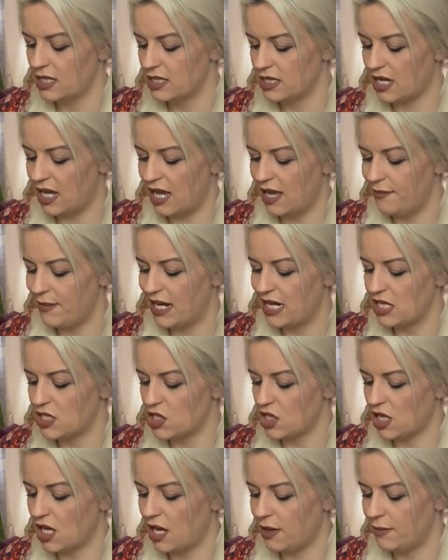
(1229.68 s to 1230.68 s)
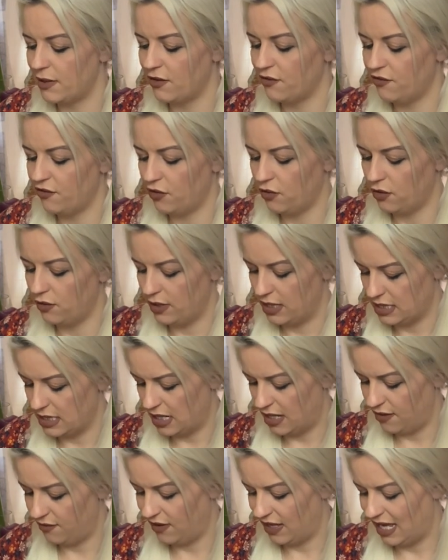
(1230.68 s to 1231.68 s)
Time energy coming forward
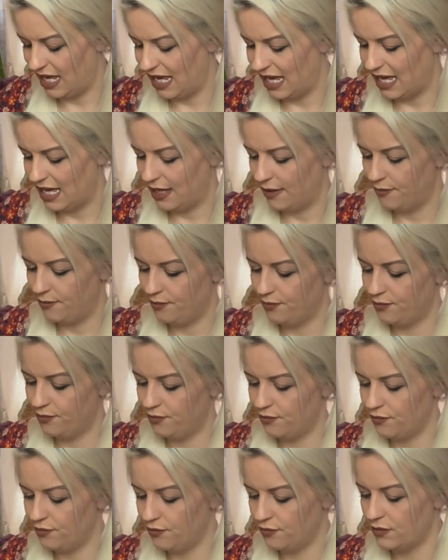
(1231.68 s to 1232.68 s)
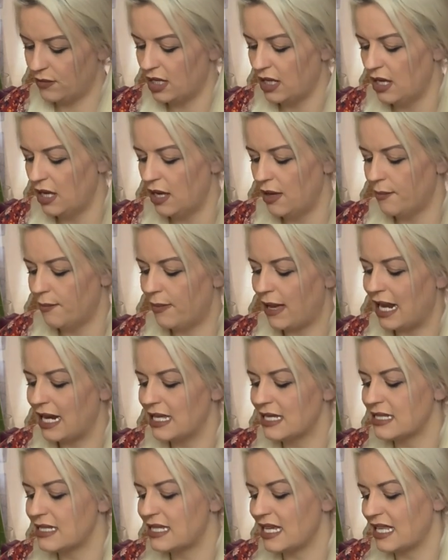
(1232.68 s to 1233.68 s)
over here.
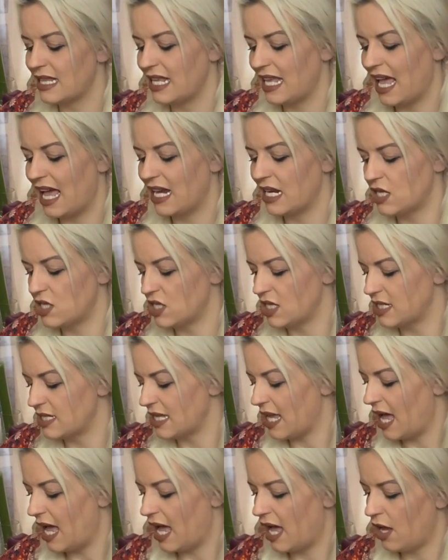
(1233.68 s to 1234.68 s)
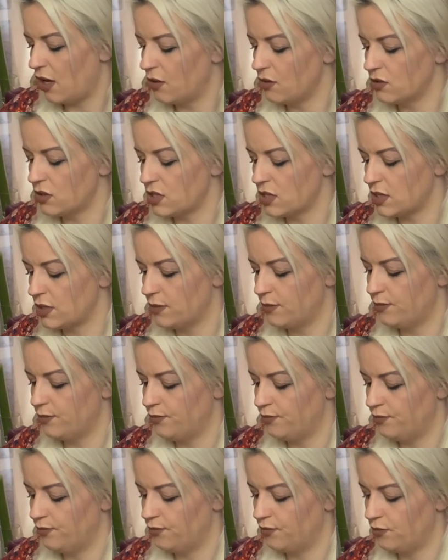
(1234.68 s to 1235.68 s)
Balancing the energies out.
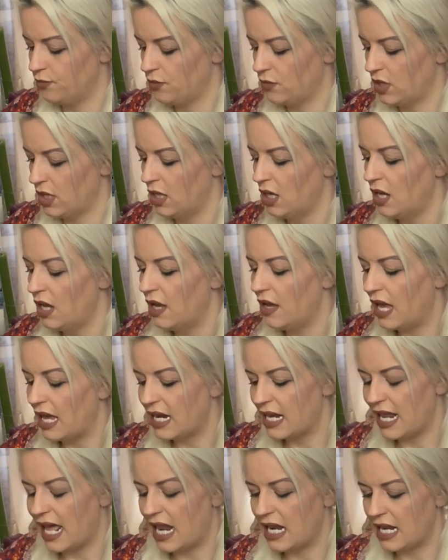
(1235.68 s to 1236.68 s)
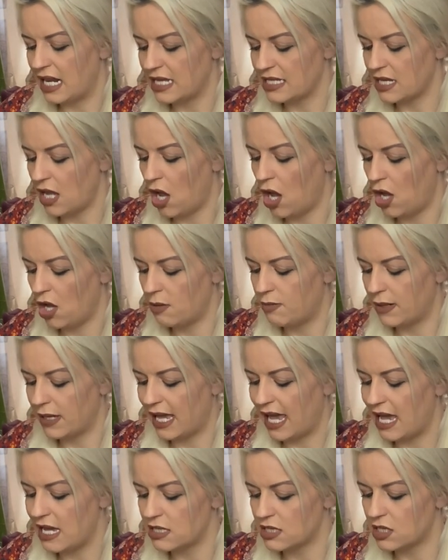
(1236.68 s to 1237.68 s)
And then there's hope,
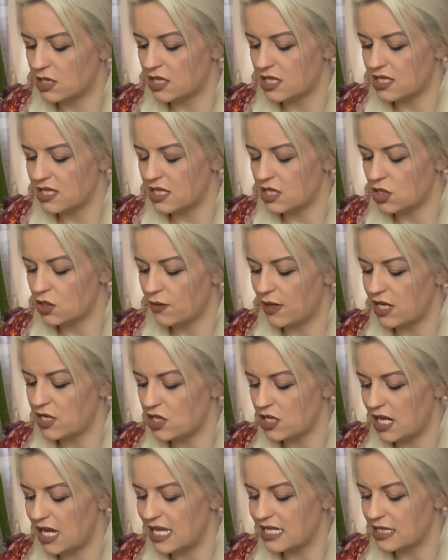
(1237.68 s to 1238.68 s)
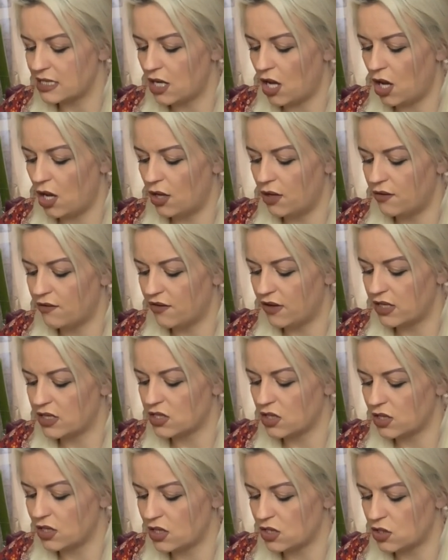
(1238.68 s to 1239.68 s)
okay? So this situation isn't over,
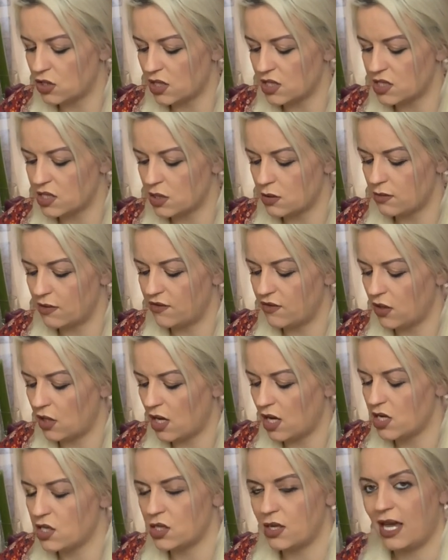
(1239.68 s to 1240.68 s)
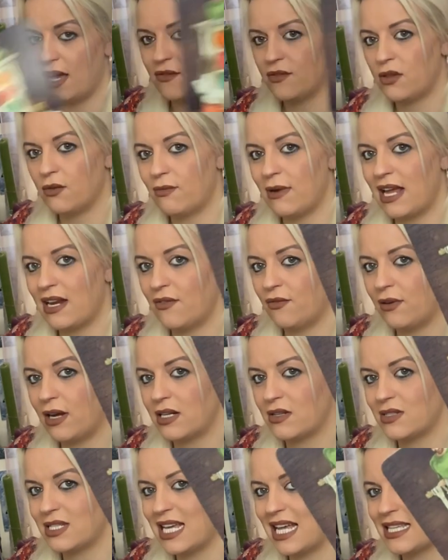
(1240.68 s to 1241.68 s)
done and dusted with you guys. You have the red
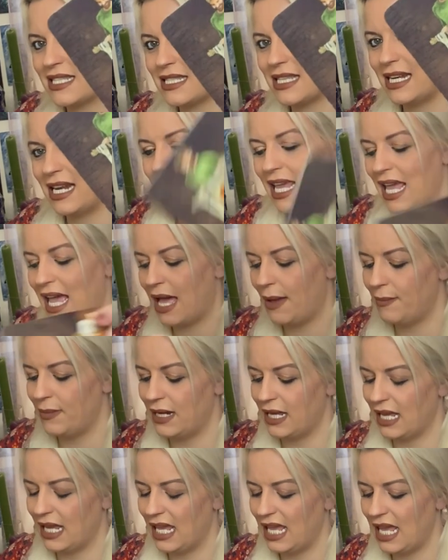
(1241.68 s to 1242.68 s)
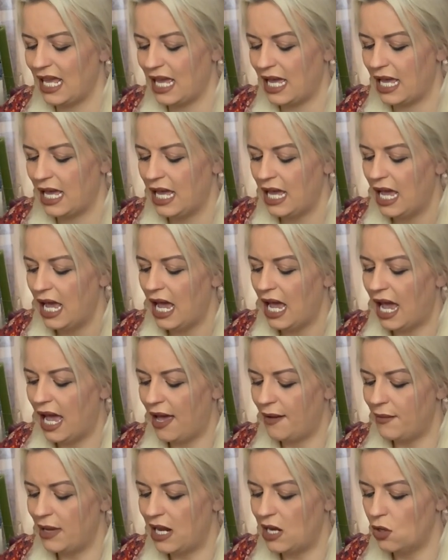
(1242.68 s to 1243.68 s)
thread of destiny happening here.
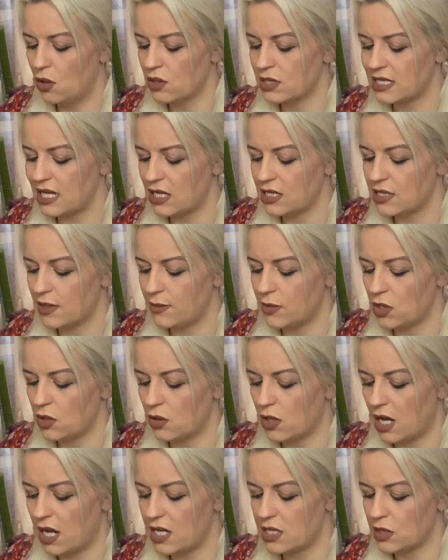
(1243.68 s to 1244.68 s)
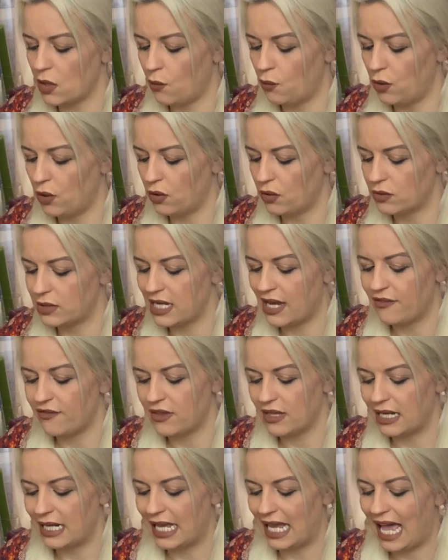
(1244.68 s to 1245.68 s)
It looks like some of you guys will
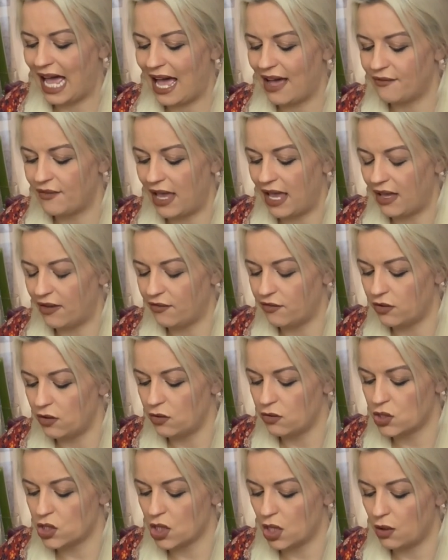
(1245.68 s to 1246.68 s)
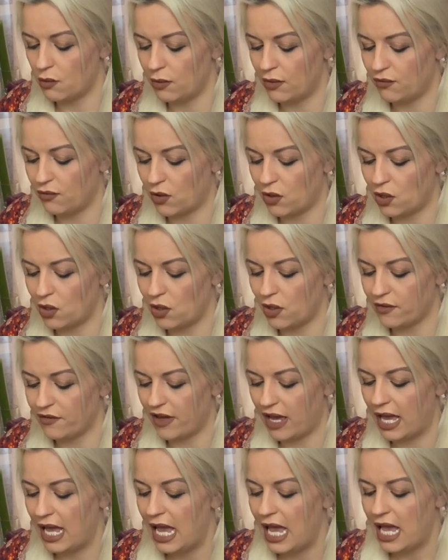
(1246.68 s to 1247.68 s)
definitely have a future with one
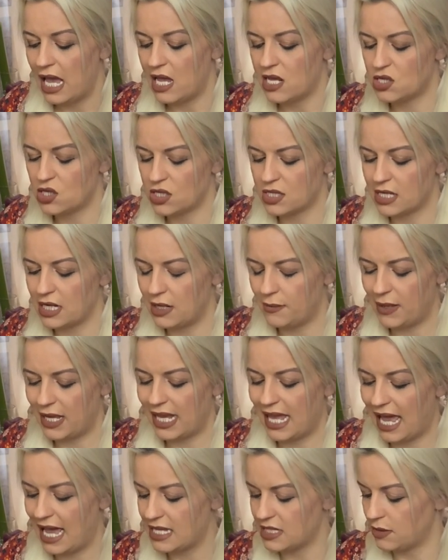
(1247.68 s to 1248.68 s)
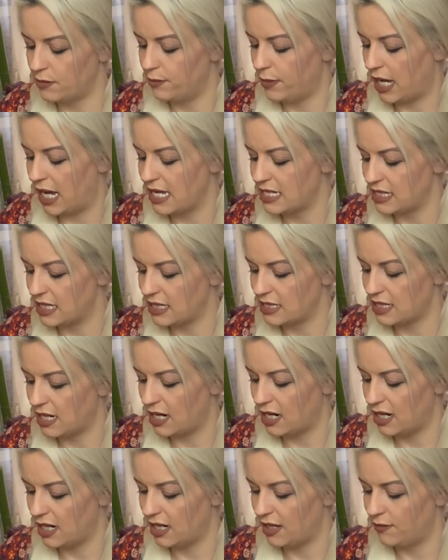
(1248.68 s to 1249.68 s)
another. It's just going to be a case of biding
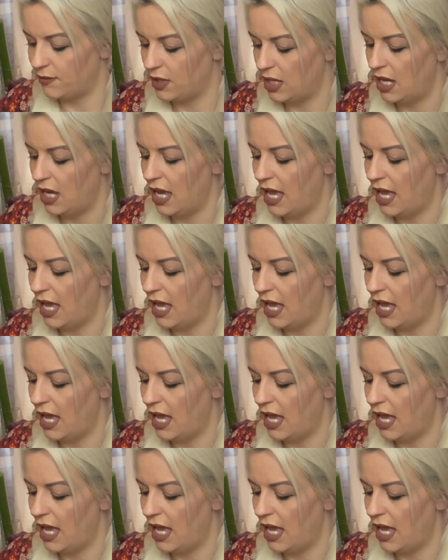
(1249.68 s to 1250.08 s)
time.